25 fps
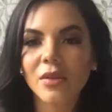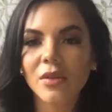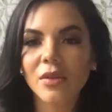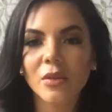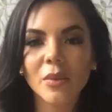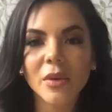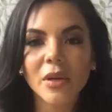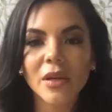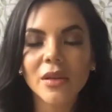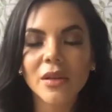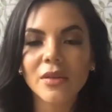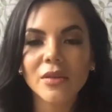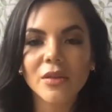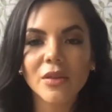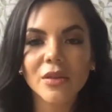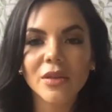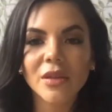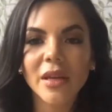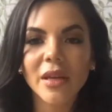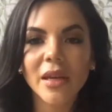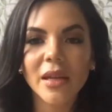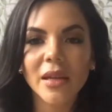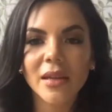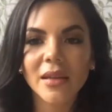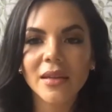is not
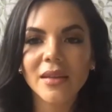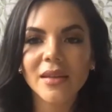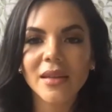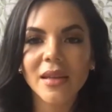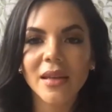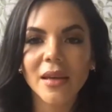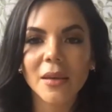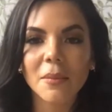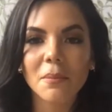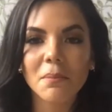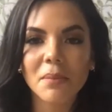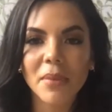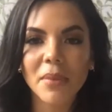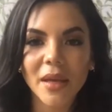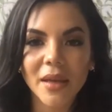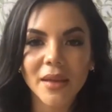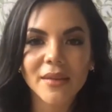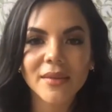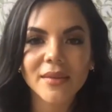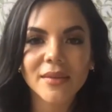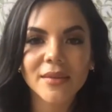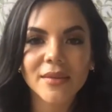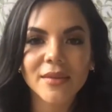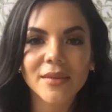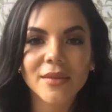getting the
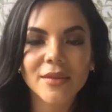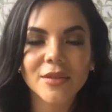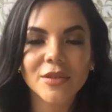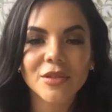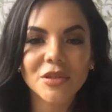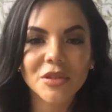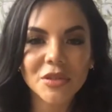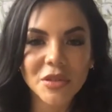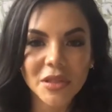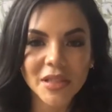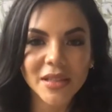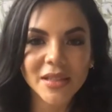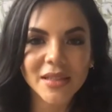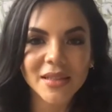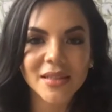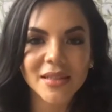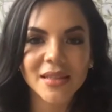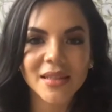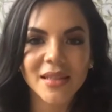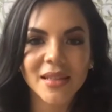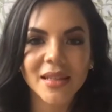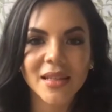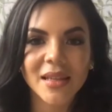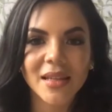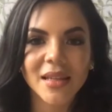best treat,
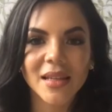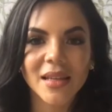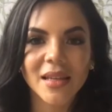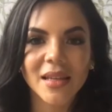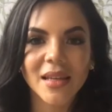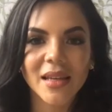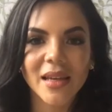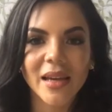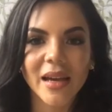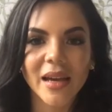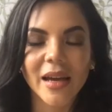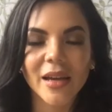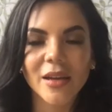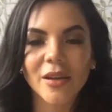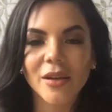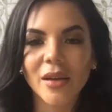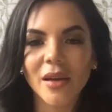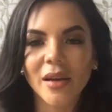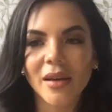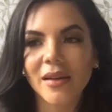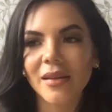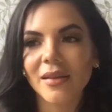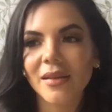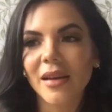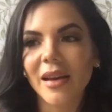
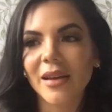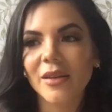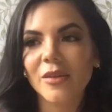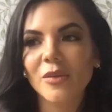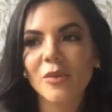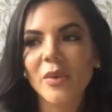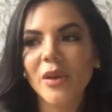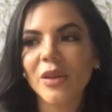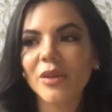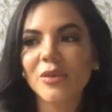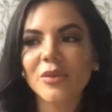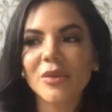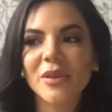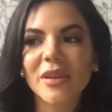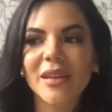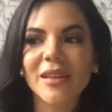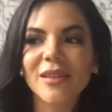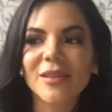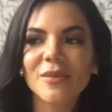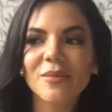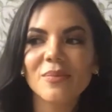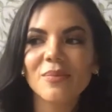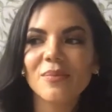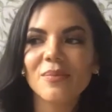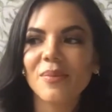I don't want to get
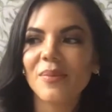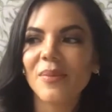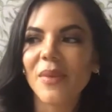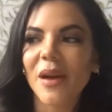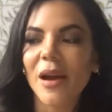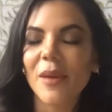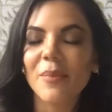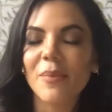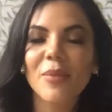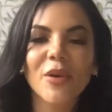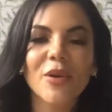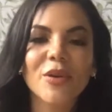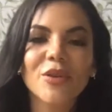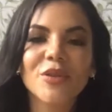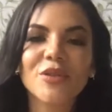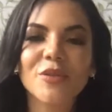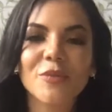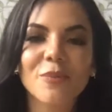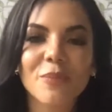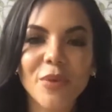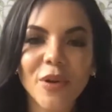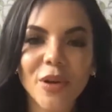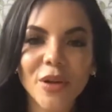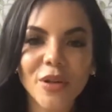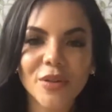a bunch
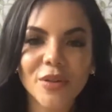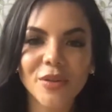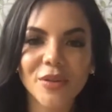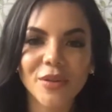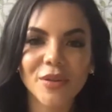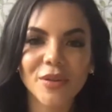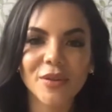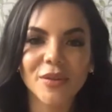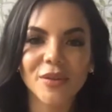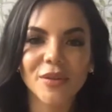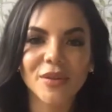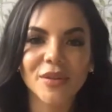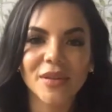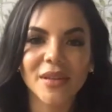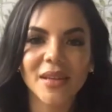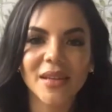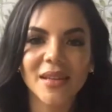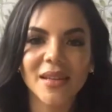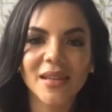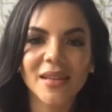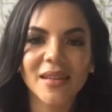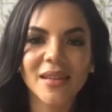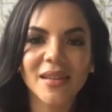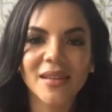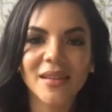of products, because
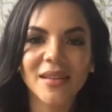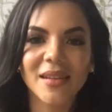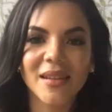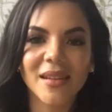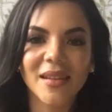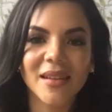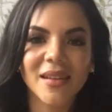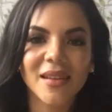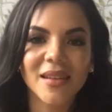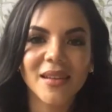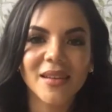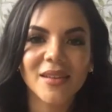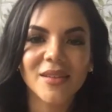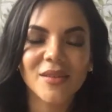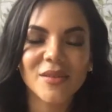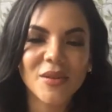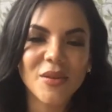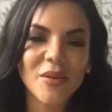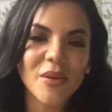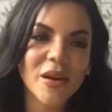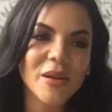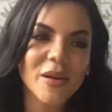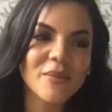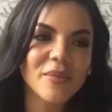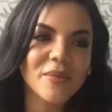then
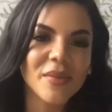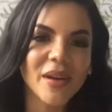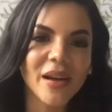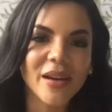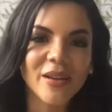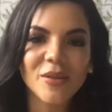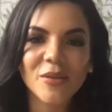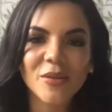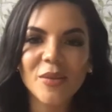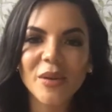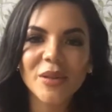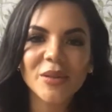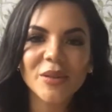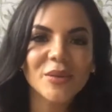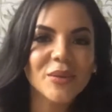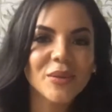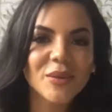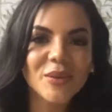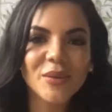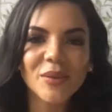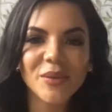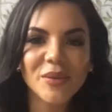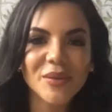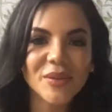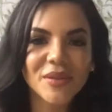I don't want to
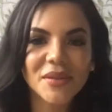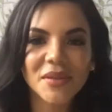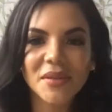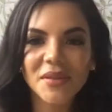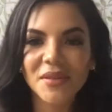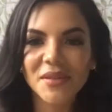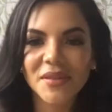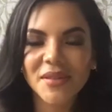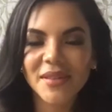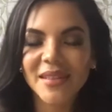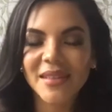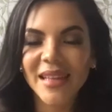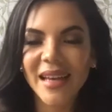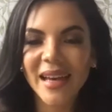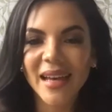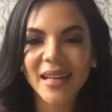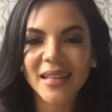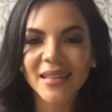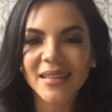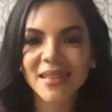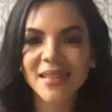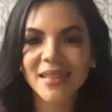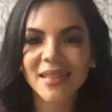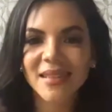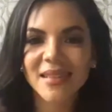lose
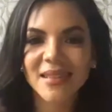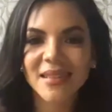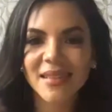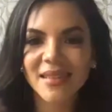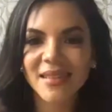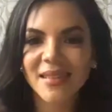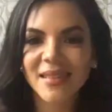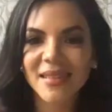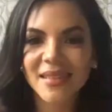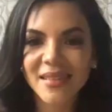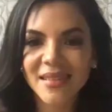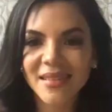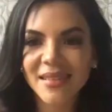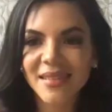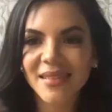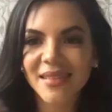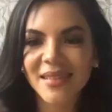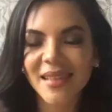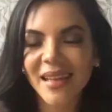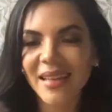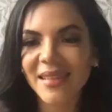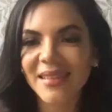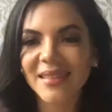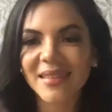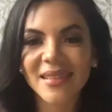that
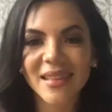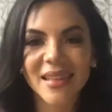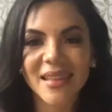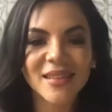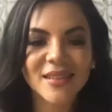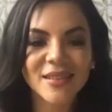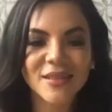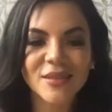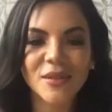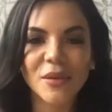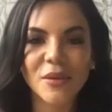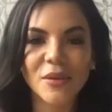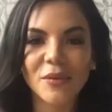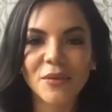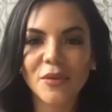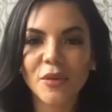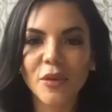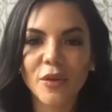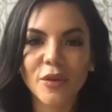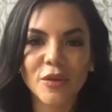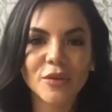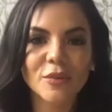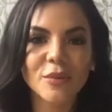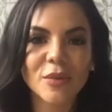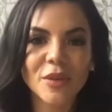sense of
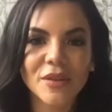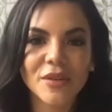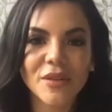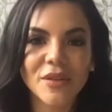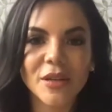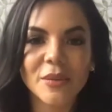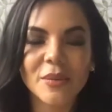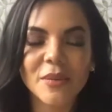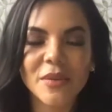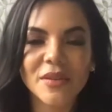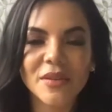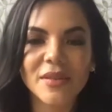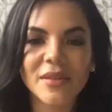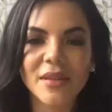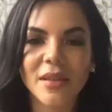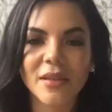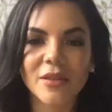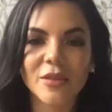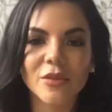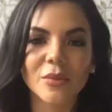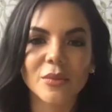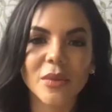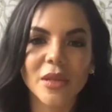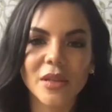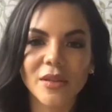customer service that
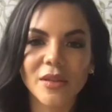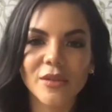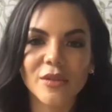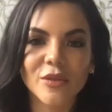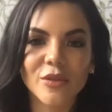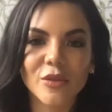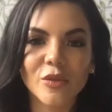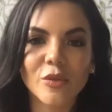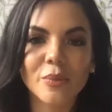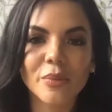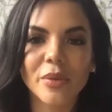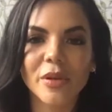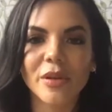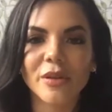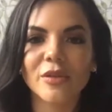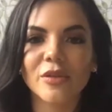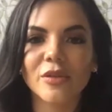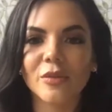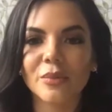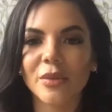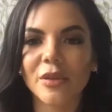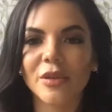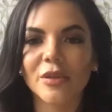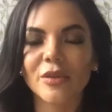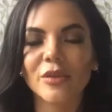to me is super,
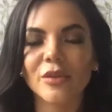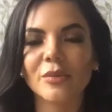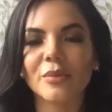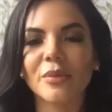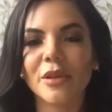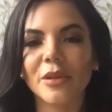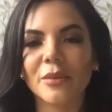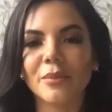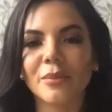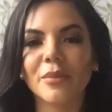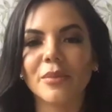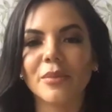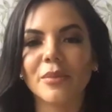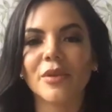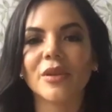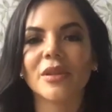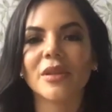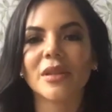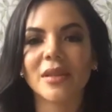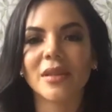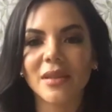super, super important.